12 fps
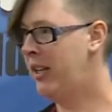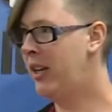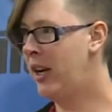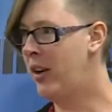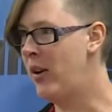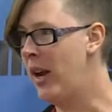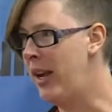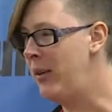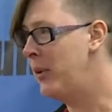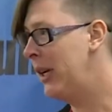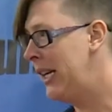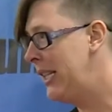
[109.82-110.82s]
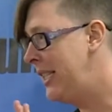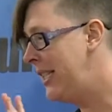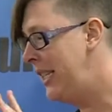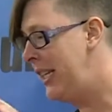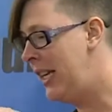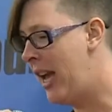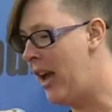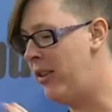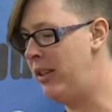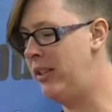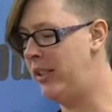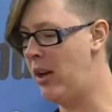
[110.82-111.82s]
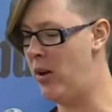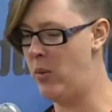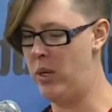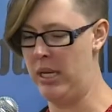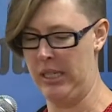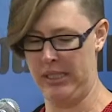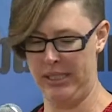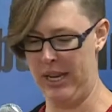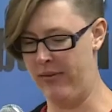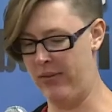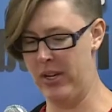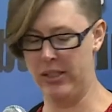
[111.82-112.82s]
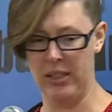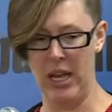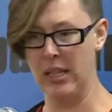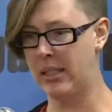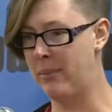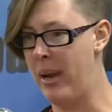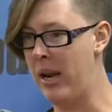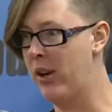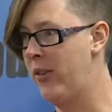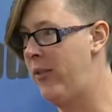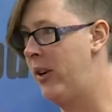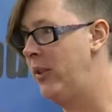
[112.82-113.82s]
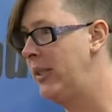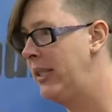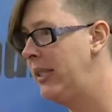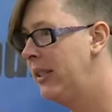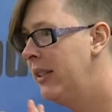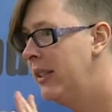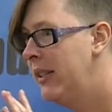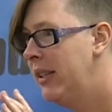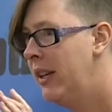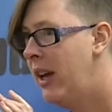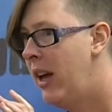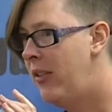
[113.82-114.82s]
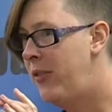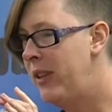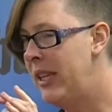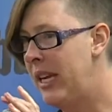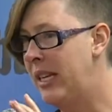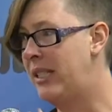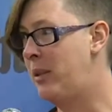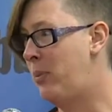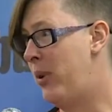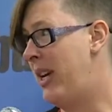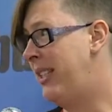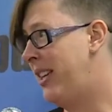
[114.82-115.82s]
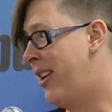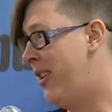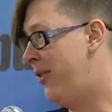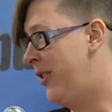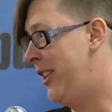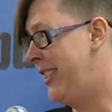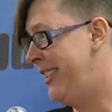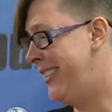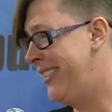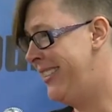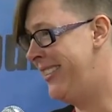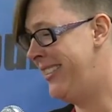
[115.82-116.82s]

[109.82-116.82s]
All right, we're going to see how this all works. There's lots of microphones. I feel like it's a press conference.